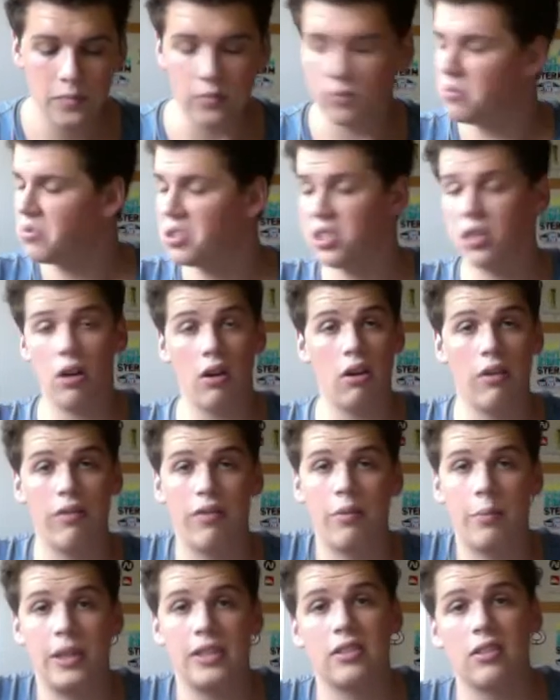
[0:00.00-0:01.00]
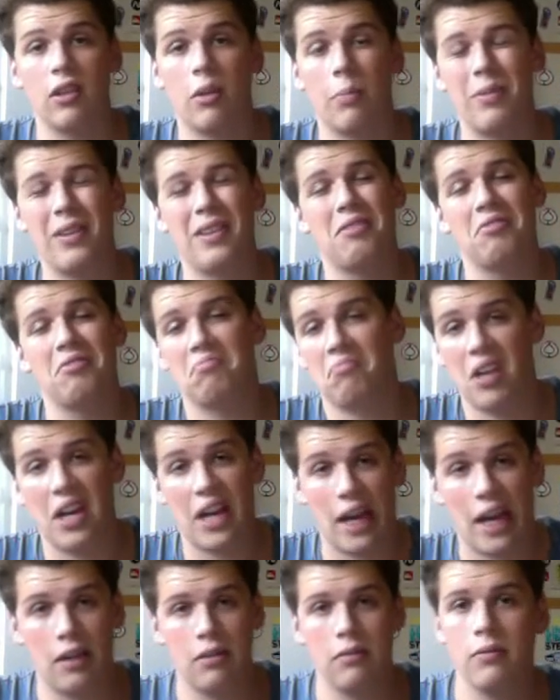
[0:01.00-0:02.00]
We start off a bit sloppy
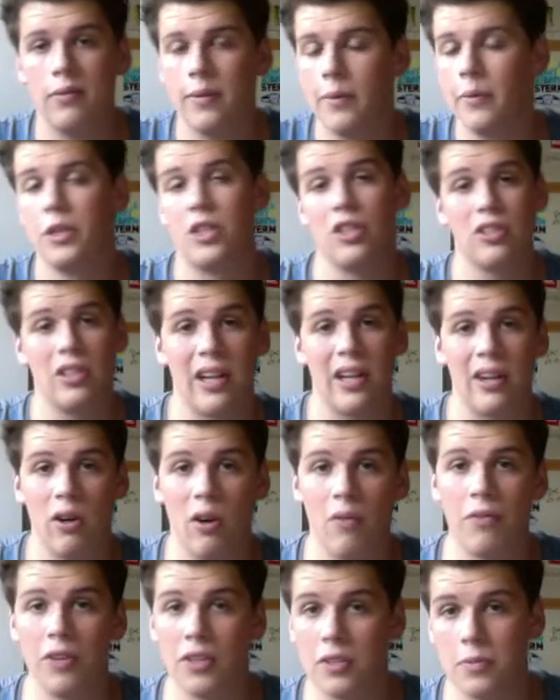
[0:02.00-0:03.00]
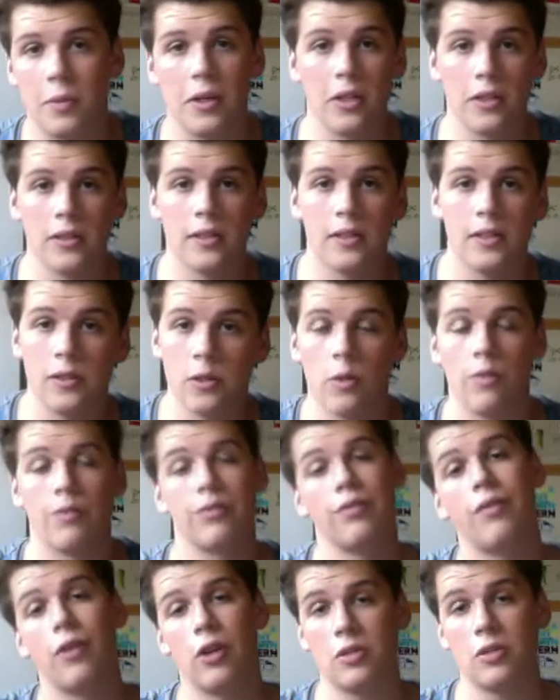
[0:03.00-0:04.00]
again, which is kind of obvious because it's sort of
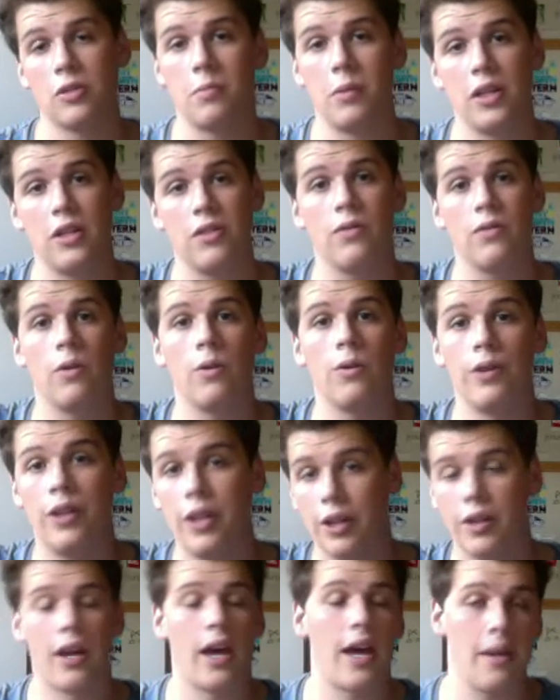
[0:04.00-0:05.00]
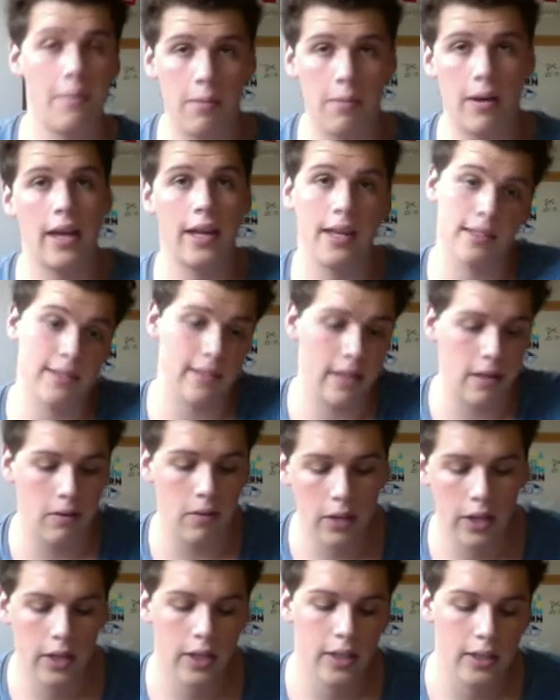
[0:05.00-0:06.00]
the first minutes for the other 8 players now.
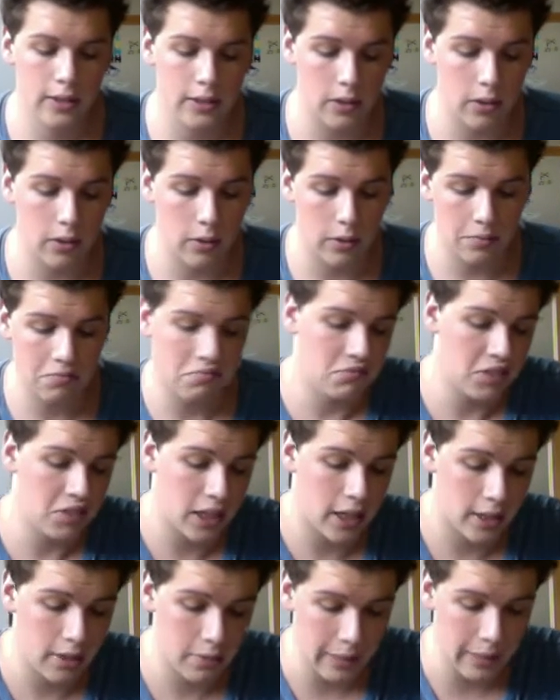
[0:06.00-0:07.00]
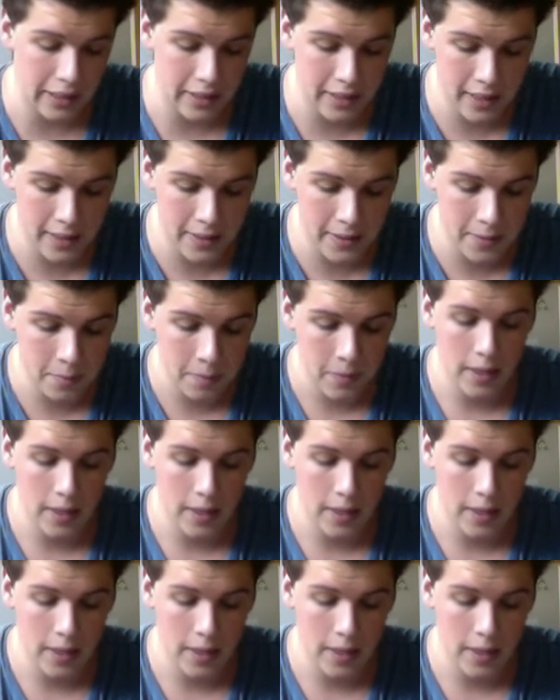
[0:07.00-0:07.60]
So that kind of makes sense.